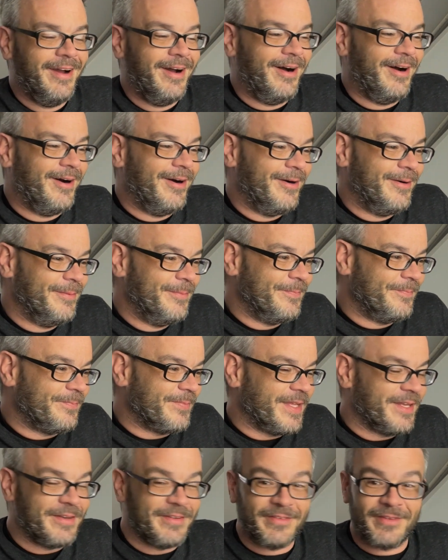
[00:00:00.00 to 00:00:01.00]

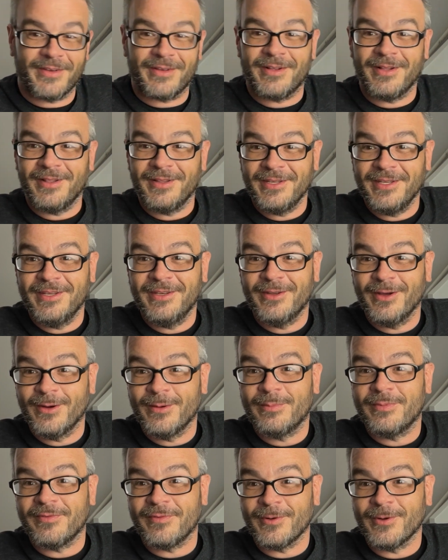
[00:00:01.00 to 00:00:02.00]
That is a cleaned
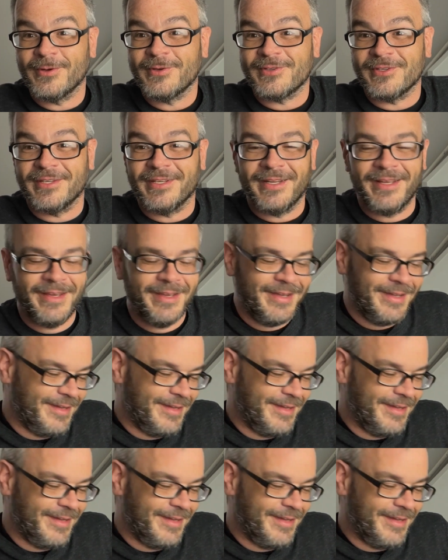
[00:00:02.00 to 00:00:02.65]
up version.